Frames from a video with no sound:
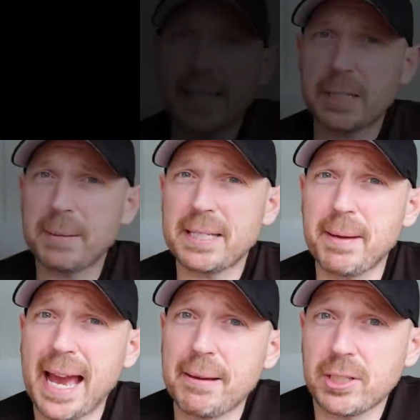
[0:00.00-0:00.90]
Now there's been
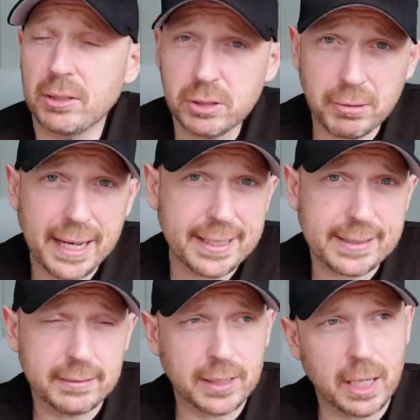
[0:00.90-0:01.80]
some absolute
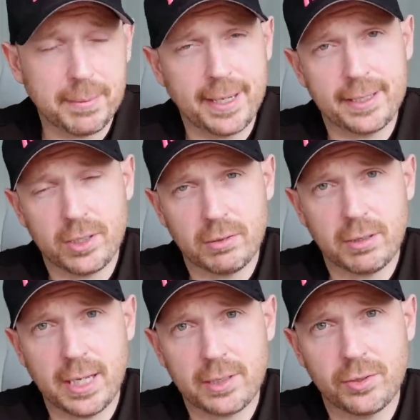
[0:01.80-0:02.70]
crackers that have come out in two
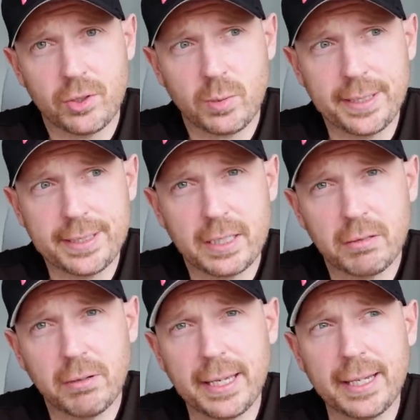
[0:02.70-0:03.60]
thousand
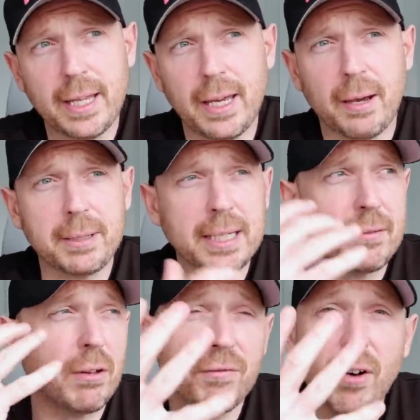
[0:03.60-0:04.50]
twenty-three, and I'm going to give you